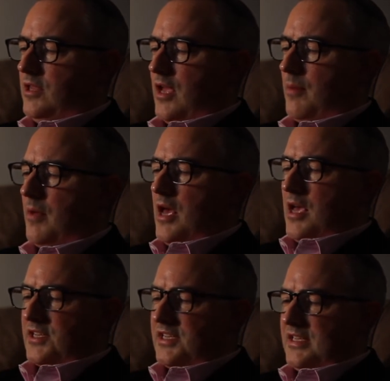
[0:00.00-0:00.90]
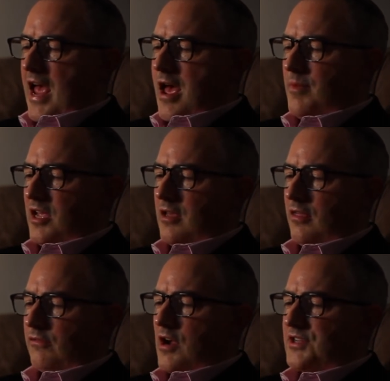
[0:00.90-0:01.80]
them, stabbing and
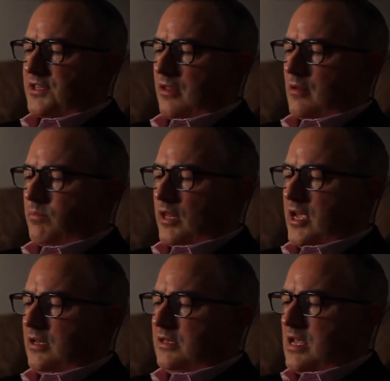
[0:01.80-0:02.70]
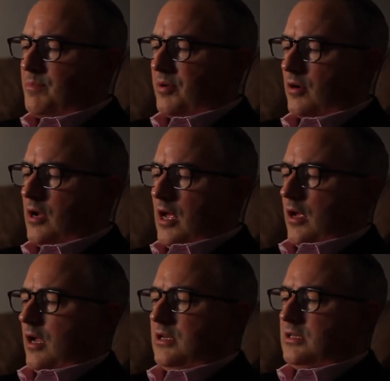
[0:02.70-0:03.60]
thrusting the blade deeper
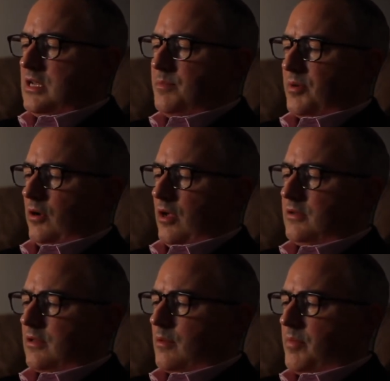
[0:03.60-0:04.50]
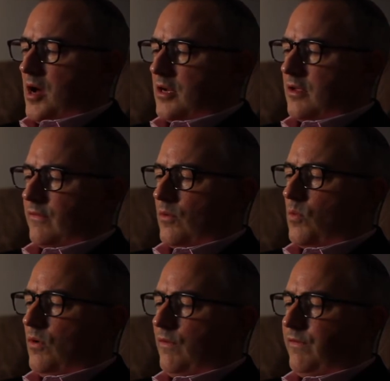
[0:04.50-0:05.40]
and deeper into the body of the
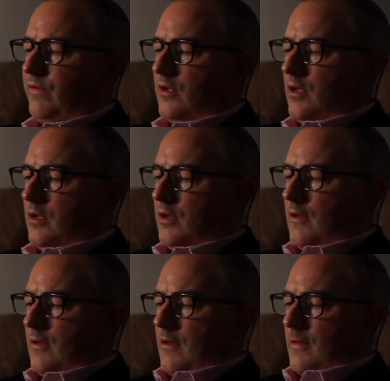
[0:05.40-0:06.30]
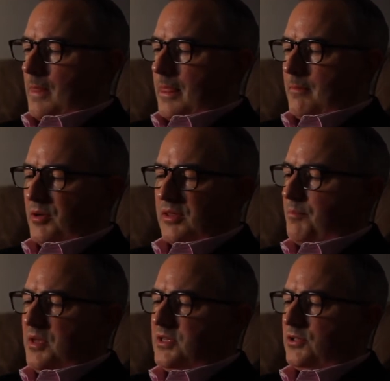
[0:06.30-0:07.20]
wolf. But the
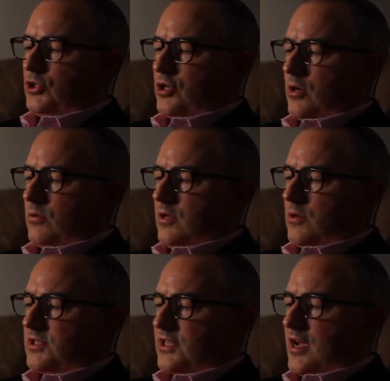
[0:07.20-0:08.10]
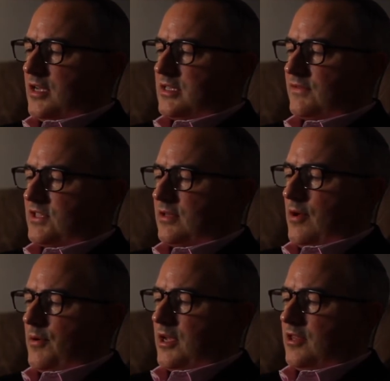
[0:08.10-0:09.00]
beast showed no signs of
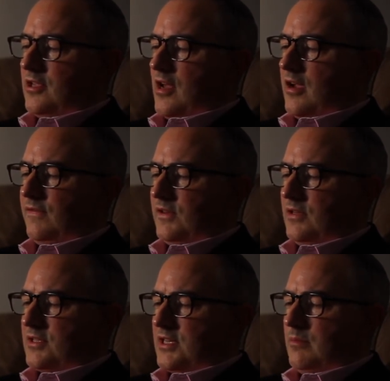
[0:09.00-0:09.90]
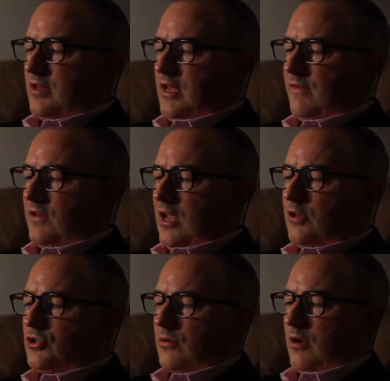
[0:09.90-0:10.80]
slowing, and the knife didn't seem to even
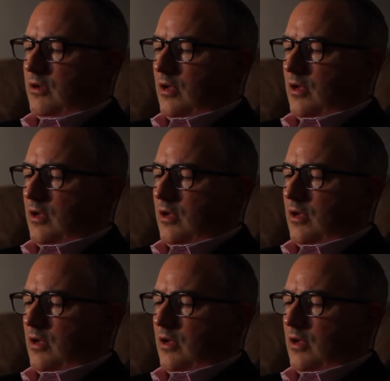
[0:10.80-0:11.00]
injure it,